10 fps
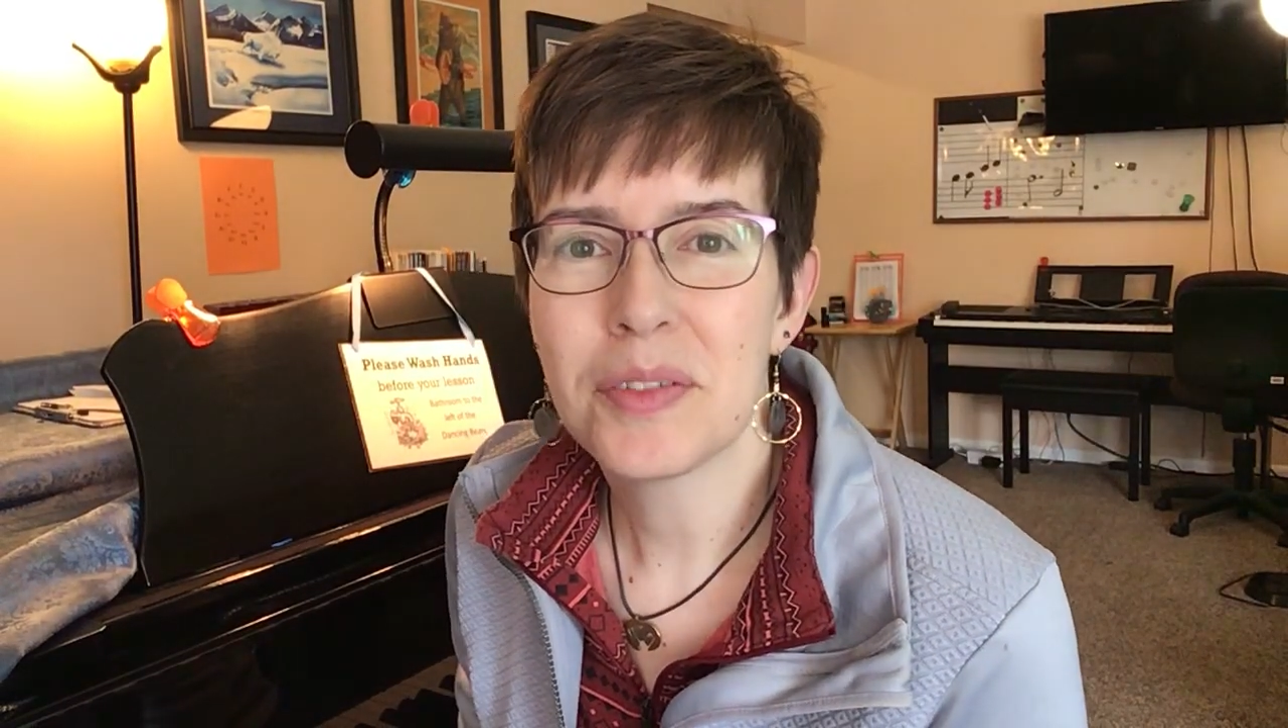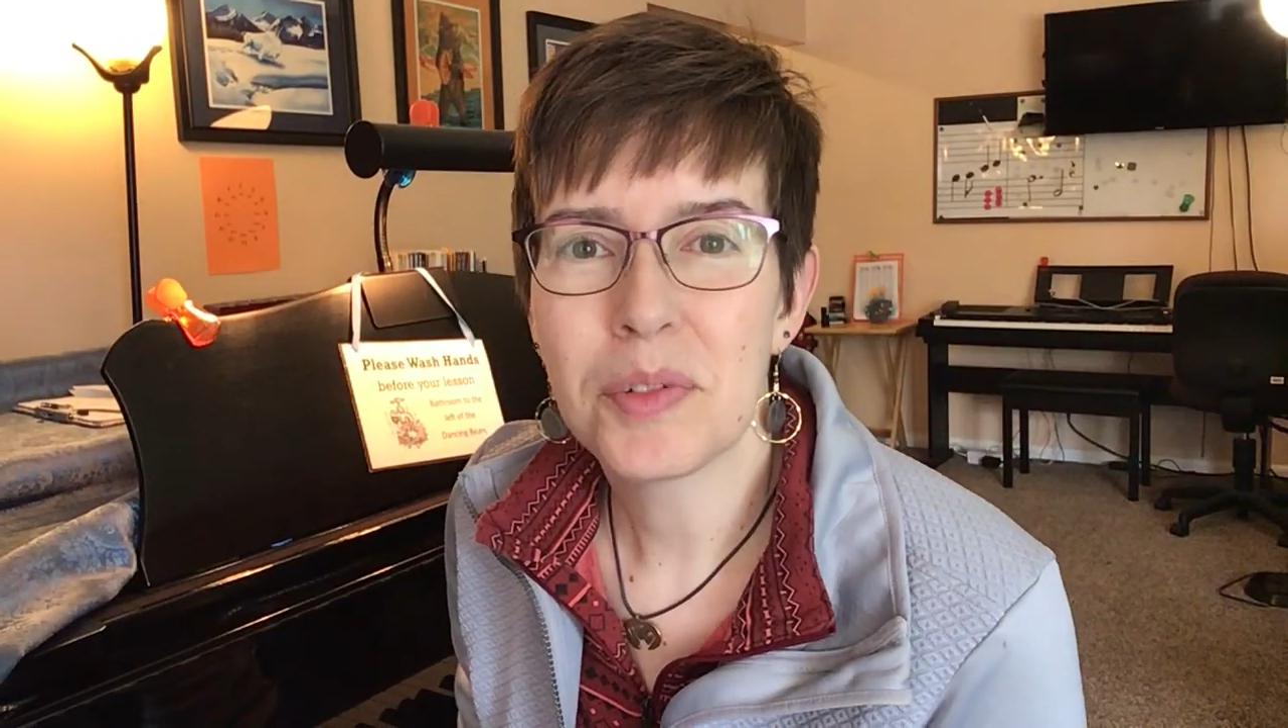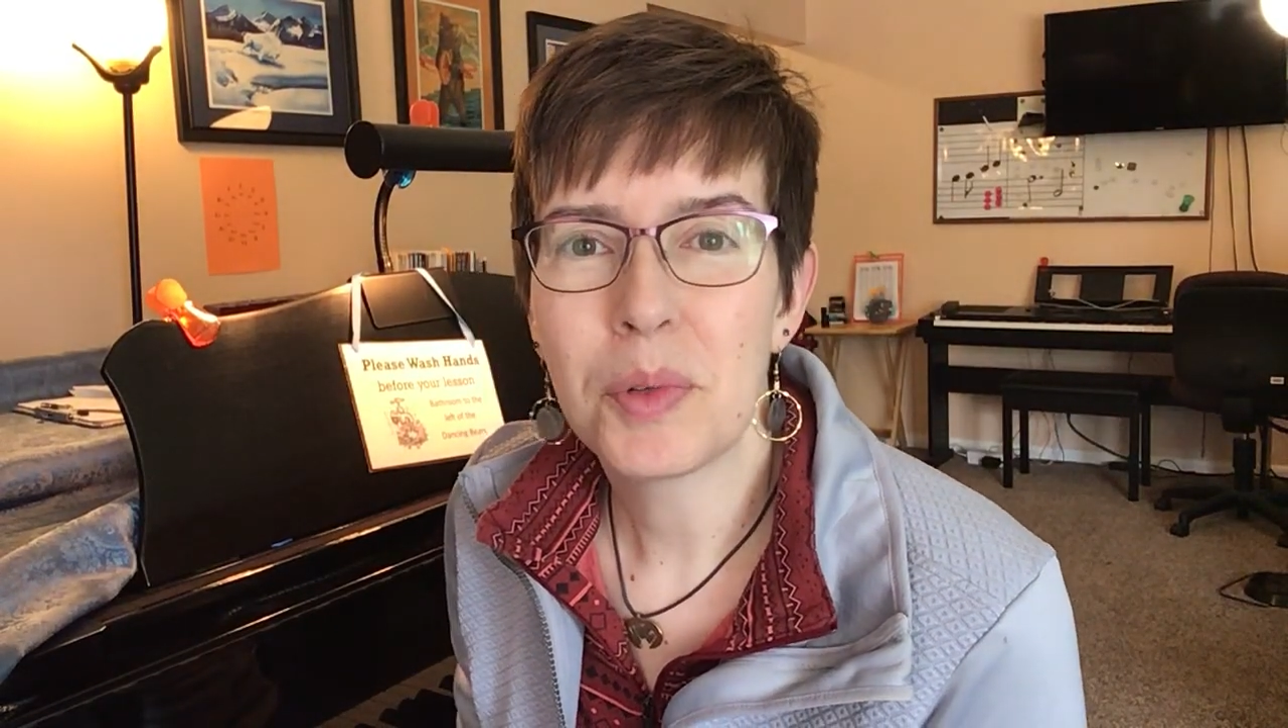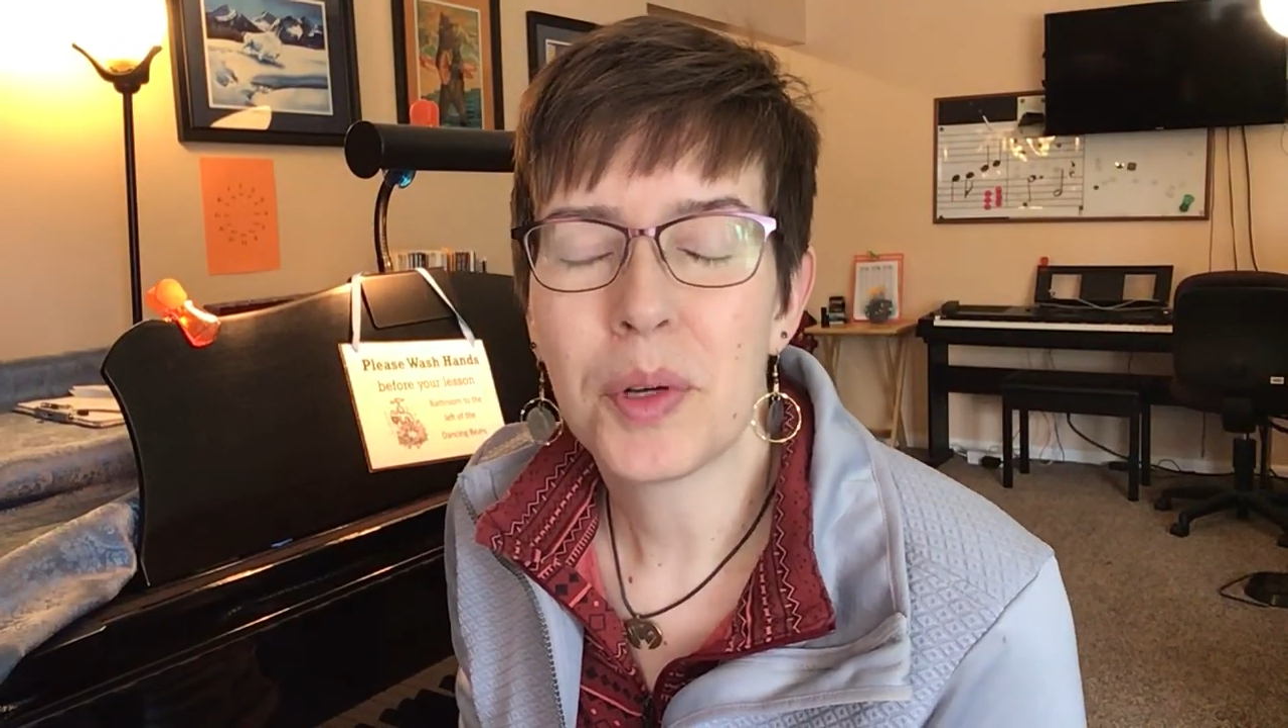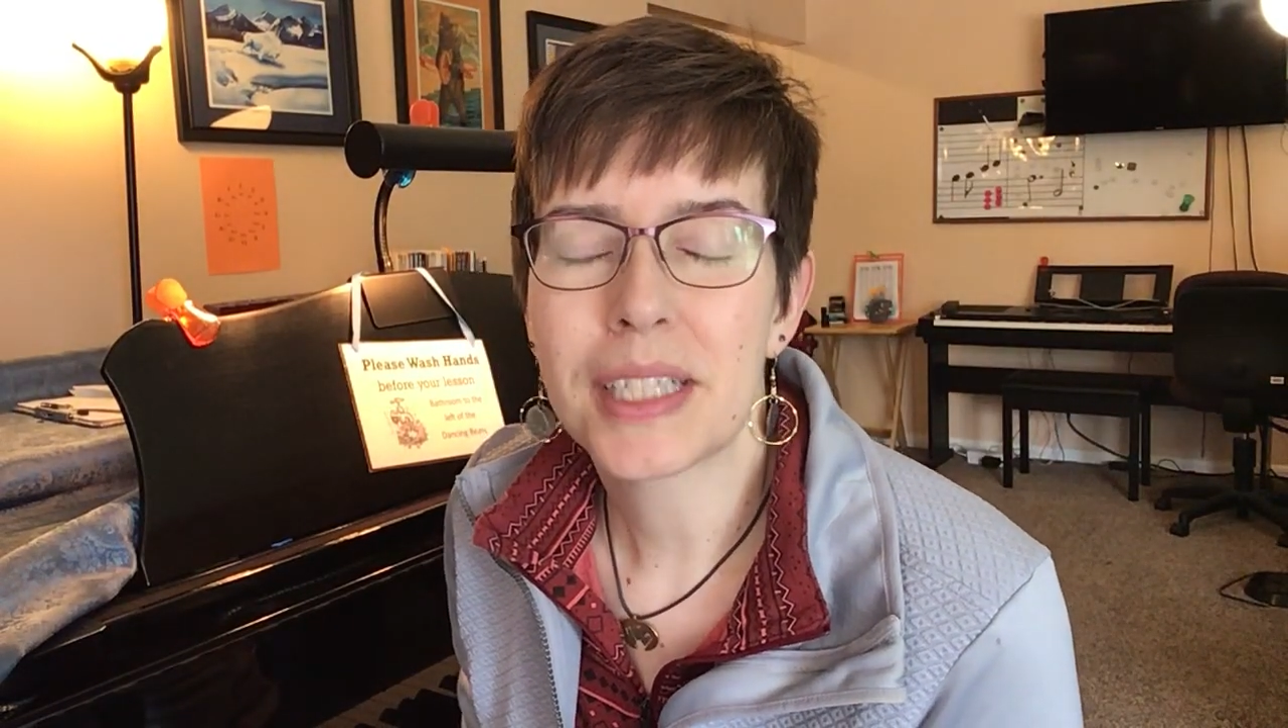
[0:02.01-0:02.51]

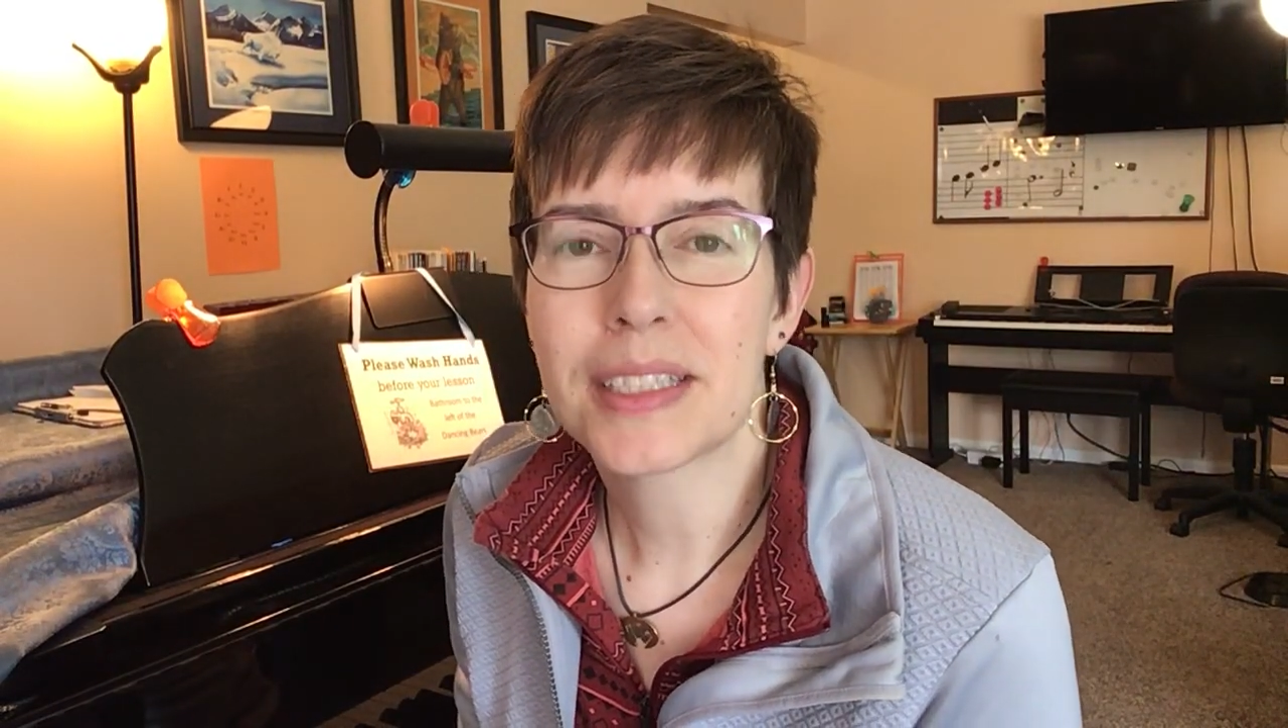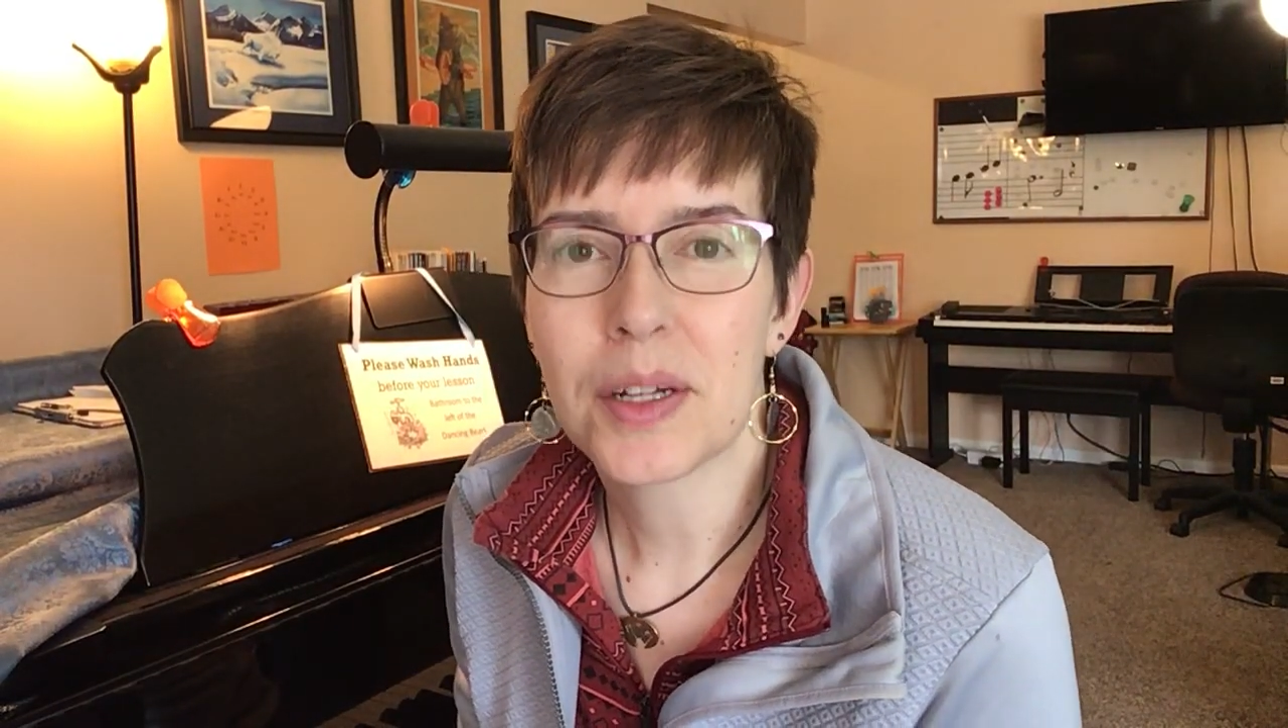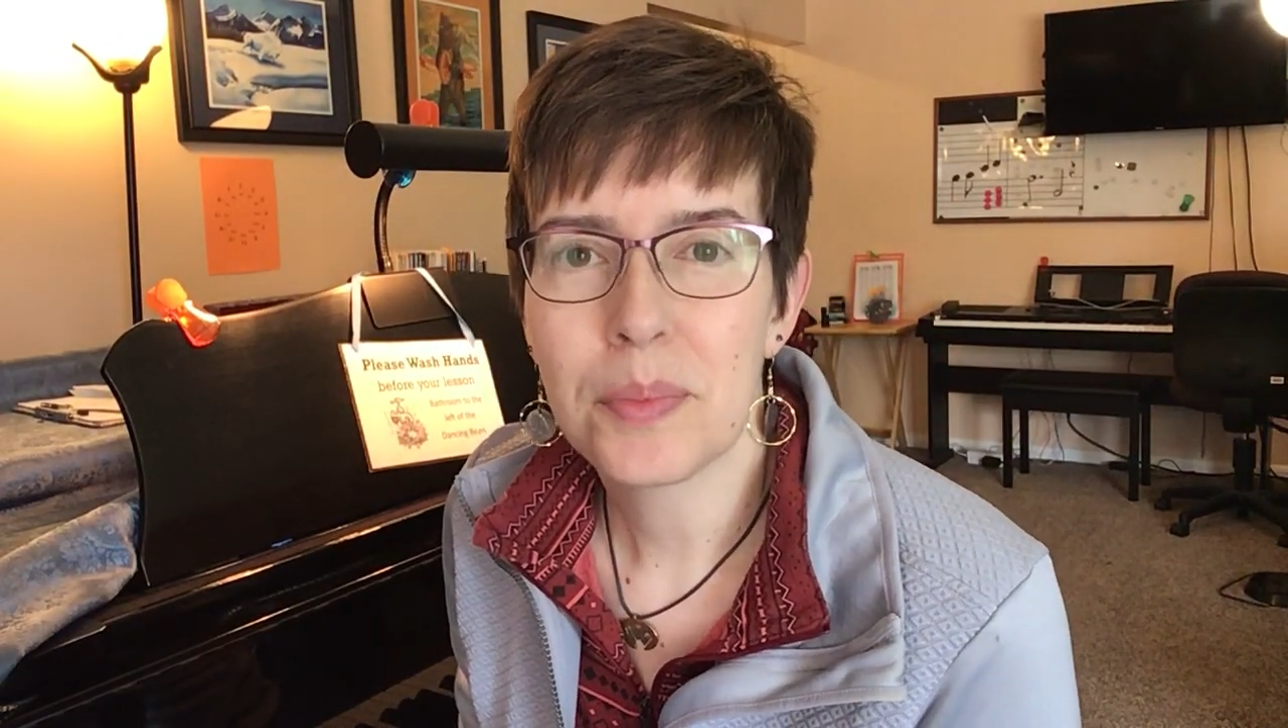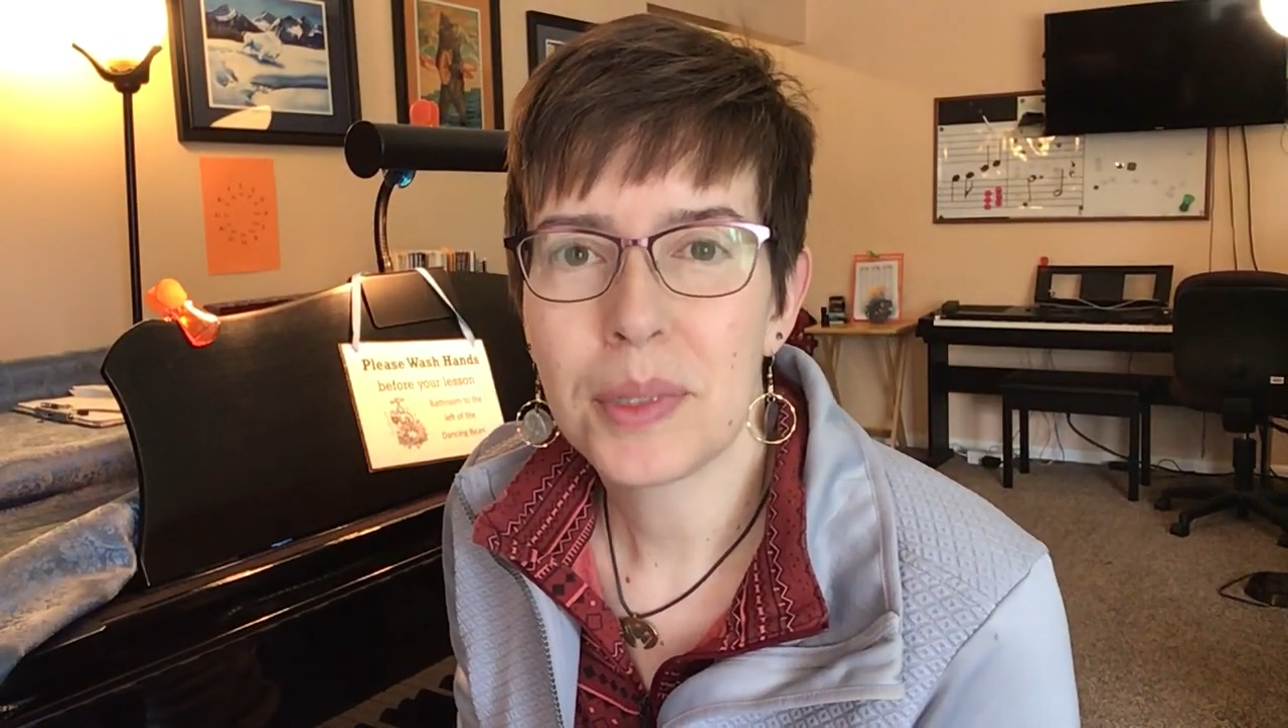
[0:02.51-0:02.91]
from Quick Start